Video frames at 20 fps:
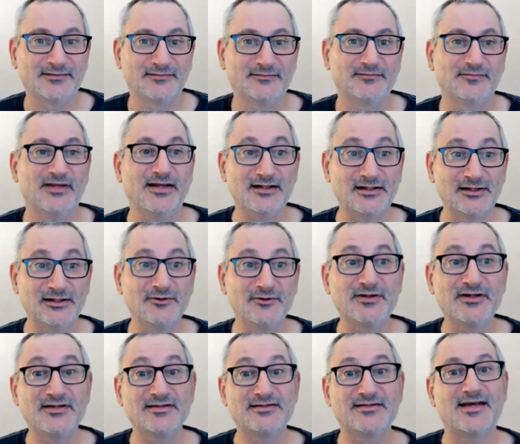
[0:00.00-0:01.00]

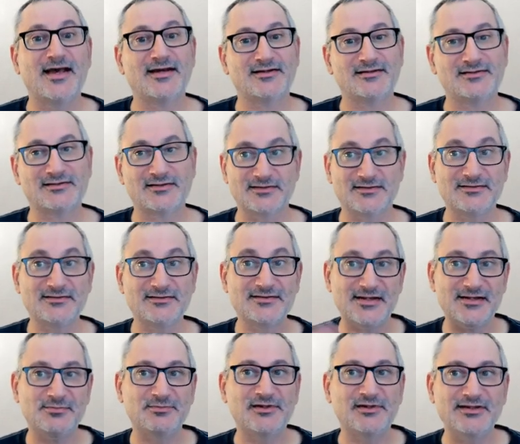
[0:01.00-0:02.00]
including text that's
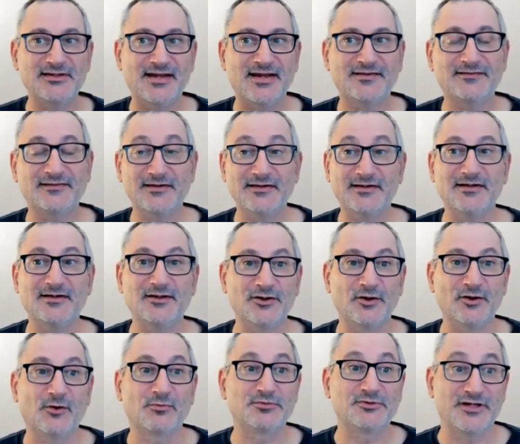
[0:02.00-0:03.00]
deeply nested in an
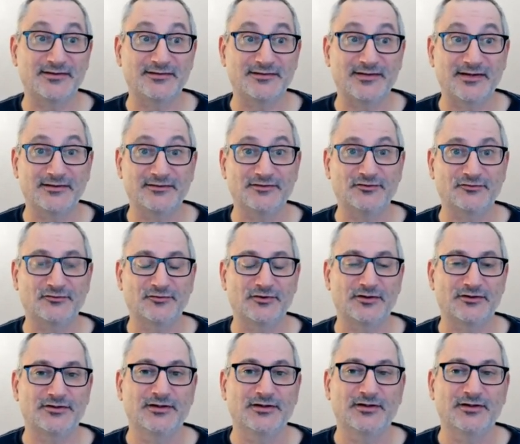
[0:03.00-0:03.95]
object data structure.